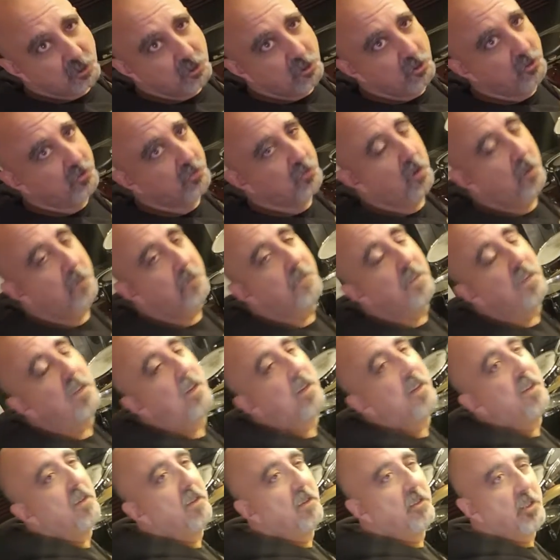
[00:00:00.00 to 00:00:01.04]
to choose from.
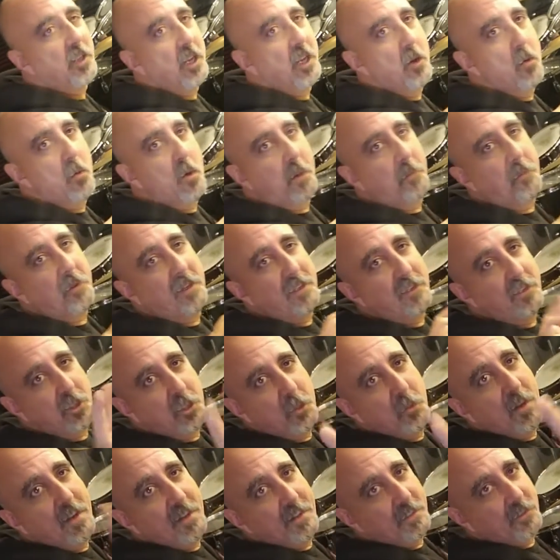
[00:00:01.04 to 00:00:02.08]
Let's say you want to play
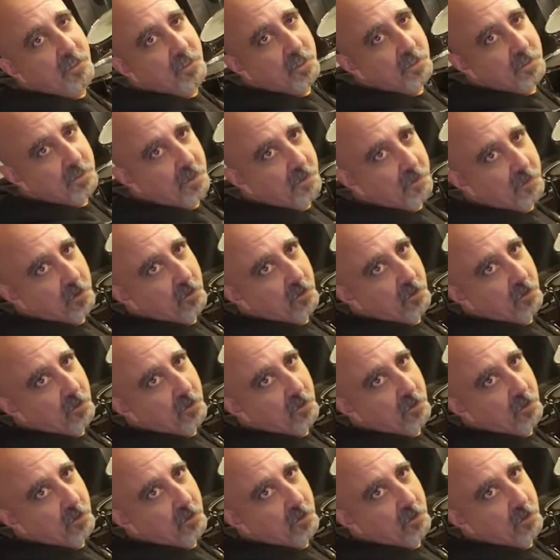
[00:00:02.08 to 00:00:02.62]
two-handed 16th